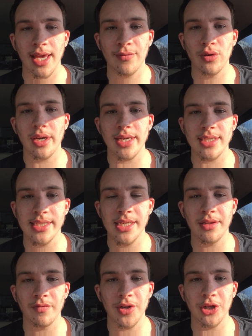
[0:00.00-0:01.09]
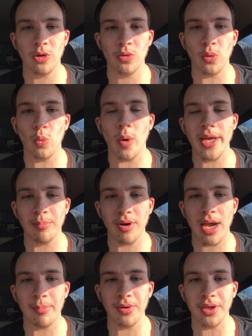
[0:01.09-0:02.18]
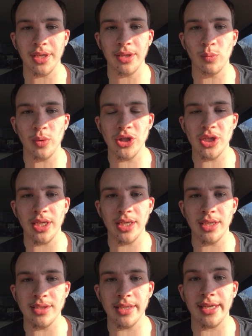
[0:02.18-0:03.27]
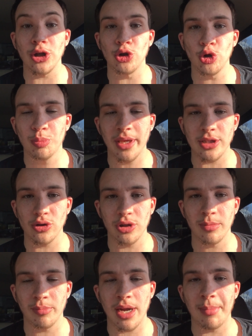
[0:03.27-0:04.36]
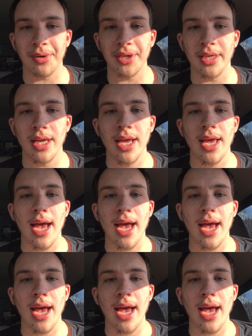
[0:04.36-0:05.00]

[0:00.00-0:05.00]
if you guys seen in the video, the white property, which is like a duplex looking property,